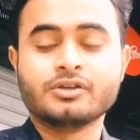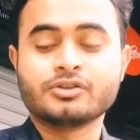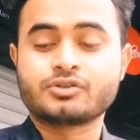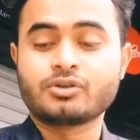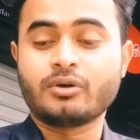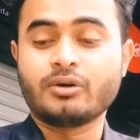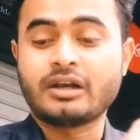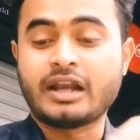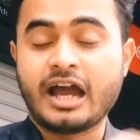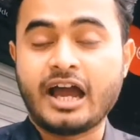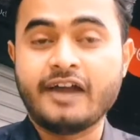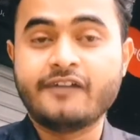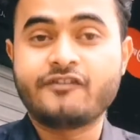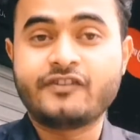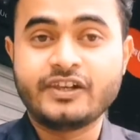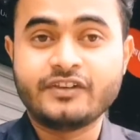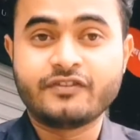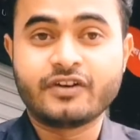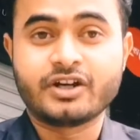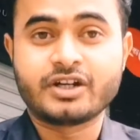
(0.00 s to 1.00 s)
So
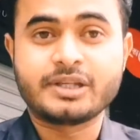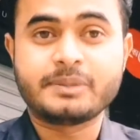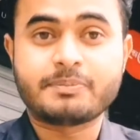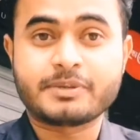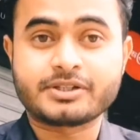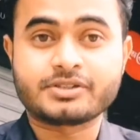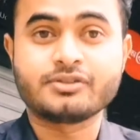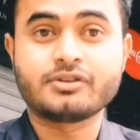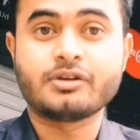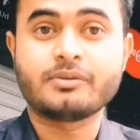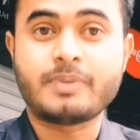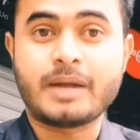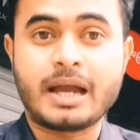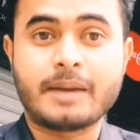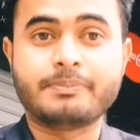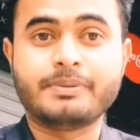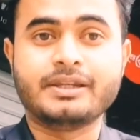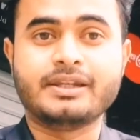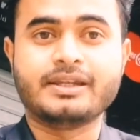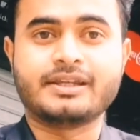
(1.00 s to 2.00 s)
life, liberty, pursuit of
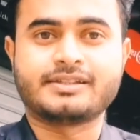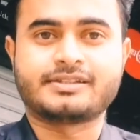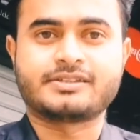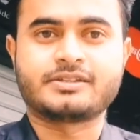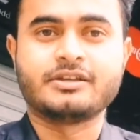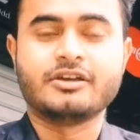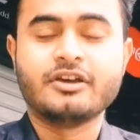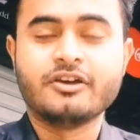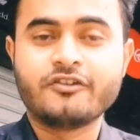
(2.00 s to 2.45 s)
happiness,